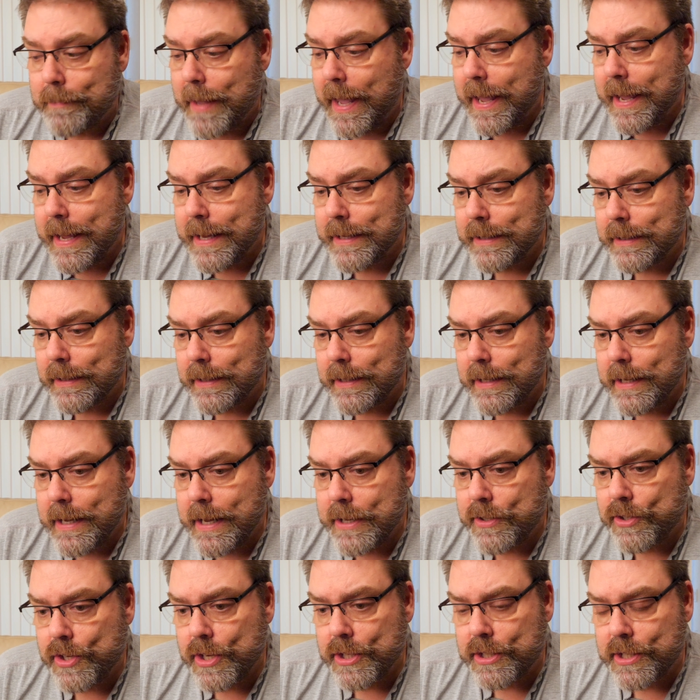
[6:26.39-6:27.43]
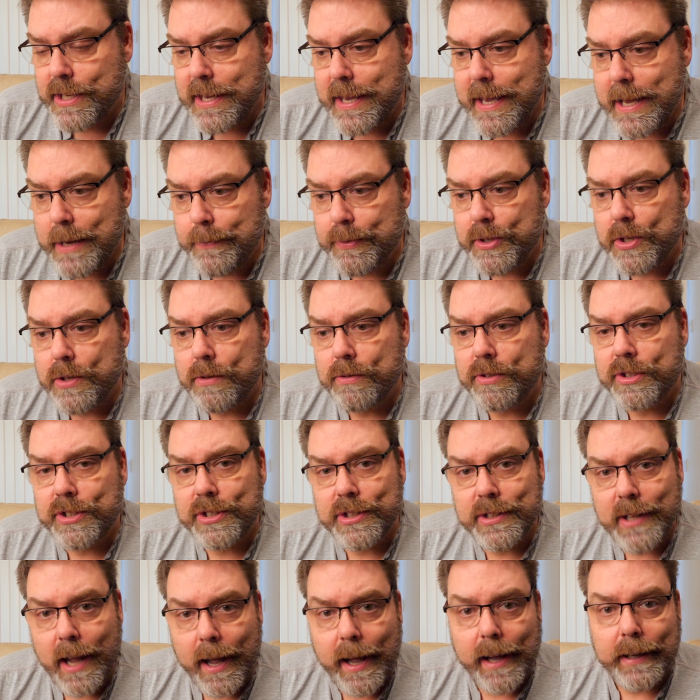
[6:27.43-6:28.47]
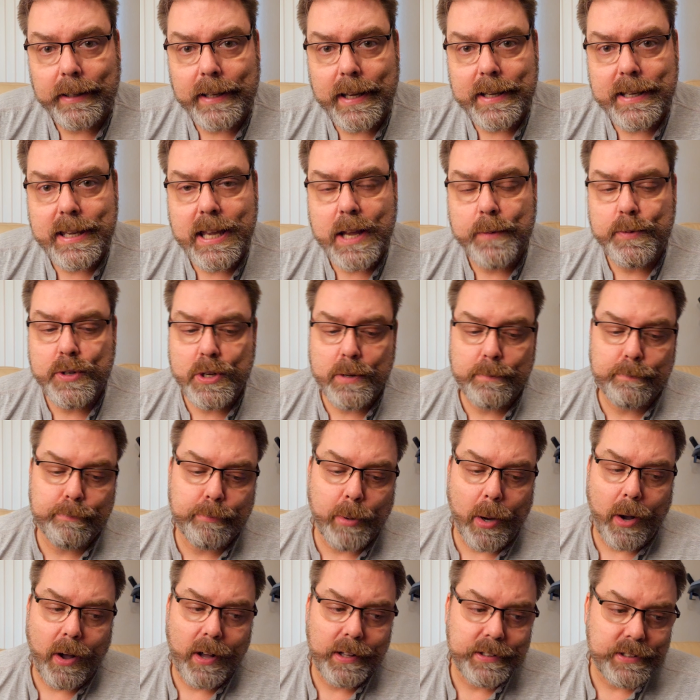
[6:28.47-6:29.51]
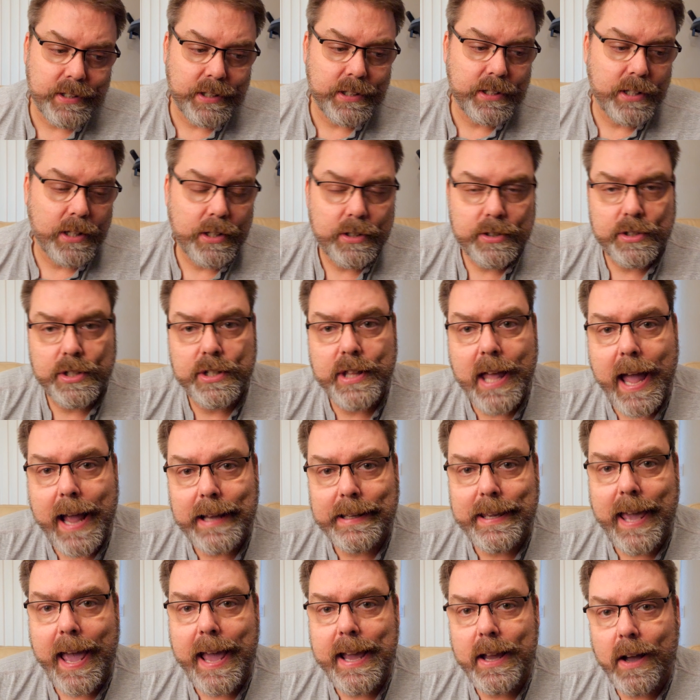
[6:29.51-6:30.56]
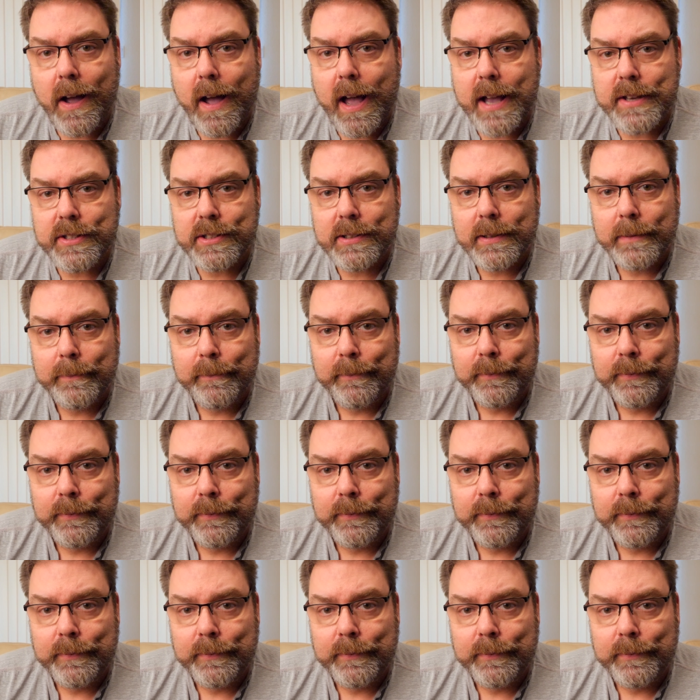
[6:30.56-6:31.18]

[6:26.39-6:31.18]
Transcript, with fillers: And it just keeps you stuck. It keeps you bonded to that chaos.